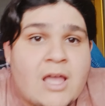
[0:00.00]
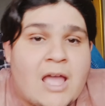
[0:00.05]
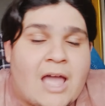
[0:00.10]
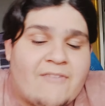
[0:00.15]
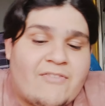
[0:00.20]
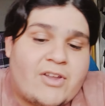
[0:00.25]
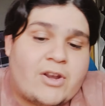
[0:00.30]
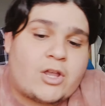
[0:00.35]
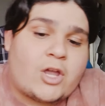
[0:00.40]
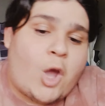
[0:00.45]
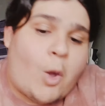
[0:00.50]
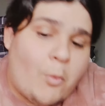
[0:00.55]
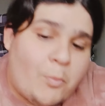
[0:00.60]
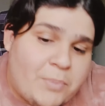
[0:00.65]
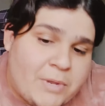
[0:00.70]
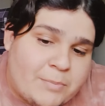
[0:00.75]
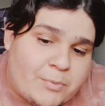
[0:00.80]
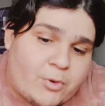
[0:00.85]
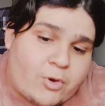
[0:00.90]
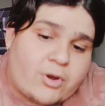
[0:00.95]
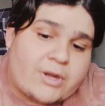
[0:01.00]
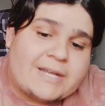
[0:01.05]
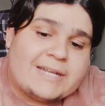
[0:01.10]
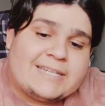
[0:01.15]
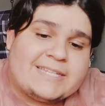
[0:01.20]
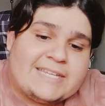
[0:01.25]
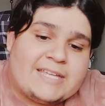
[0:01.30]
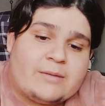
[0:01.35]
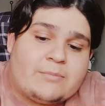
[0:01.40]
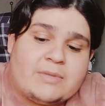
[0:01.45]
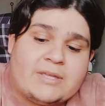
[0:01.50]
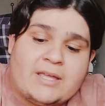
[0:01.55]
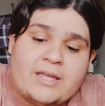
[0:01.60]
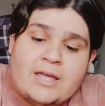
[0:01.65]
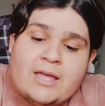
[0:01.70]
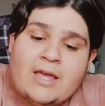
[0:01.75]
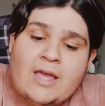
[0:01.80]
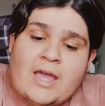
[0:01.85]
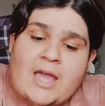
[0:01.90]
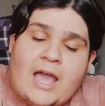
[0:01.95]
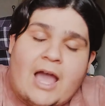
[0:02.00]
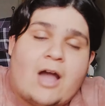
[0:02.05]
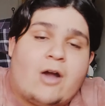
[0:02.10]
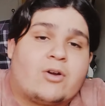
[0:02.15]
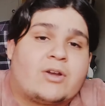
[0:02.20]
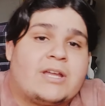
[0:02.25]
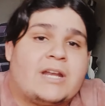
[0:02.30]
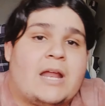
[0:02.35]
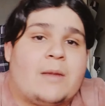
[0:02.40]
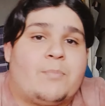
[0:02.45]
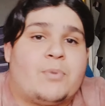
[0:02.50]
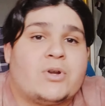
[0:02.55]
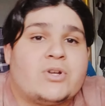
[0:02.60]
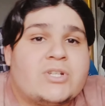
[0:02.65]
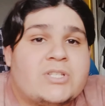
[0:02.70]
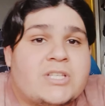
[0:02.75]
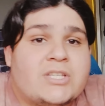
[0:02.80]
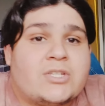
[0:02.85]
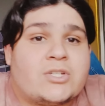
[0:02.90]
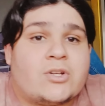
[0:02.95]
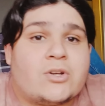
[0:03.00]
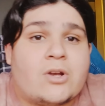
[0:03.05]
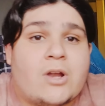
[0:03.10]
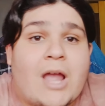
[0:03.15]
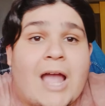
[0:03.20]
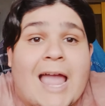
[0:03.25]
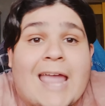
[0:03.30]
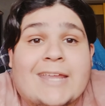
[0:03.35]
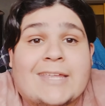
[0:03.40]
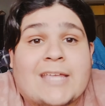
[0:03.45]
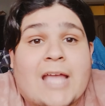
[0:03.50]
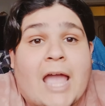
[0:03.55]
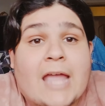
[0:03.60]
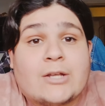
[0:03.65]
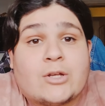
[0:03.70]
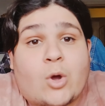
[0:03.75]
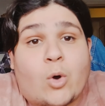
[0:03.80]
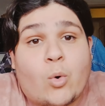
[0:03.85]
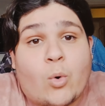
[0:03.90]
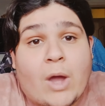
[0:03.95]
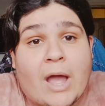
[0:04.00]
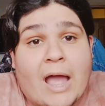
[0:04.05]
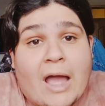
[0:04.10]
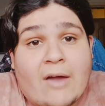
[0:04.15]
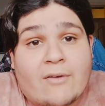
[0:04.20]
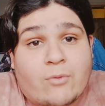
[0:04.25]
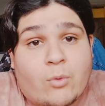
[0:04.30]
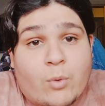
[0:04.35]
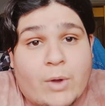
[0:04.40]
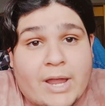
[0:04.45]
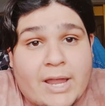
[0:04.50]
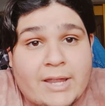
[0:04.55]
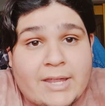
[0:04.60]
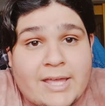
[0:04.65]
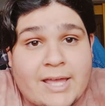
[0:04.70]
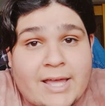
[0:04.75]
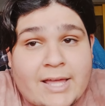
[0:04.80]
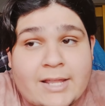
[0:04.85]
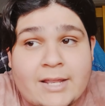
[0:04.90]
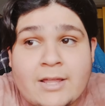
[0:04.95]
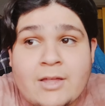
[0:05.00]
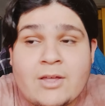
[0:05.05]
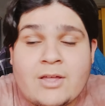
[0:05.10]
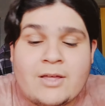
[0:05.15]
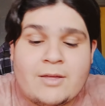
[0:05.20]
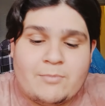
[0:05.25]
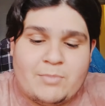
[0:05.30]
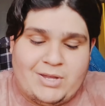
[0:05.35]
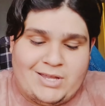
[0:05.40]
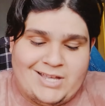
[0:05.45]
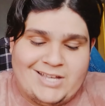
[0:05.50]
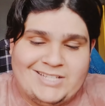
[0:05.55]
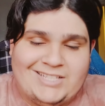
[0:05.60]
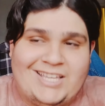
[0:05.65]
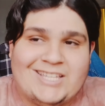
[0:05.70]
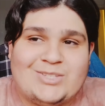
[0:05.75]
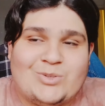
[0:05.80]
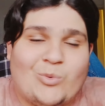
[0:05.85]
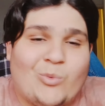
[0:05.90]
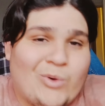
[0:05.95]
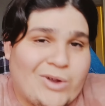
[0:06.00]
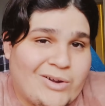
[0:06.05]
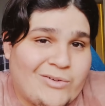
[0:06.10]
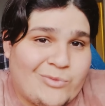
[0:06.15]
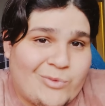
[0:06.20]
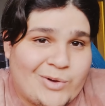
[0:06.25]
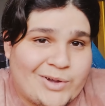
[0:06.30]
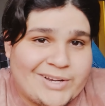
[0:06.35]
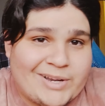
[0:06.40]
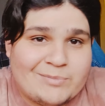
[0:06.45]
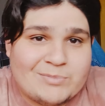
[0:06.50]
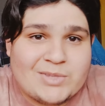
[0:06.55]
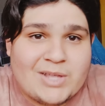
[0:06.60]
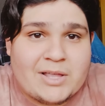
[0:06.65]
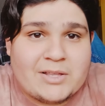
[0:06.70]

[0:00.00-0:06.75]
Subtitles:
I've had a couple people already DM me, how can I purchase this shirt? I don't have a way yet because it's one of one.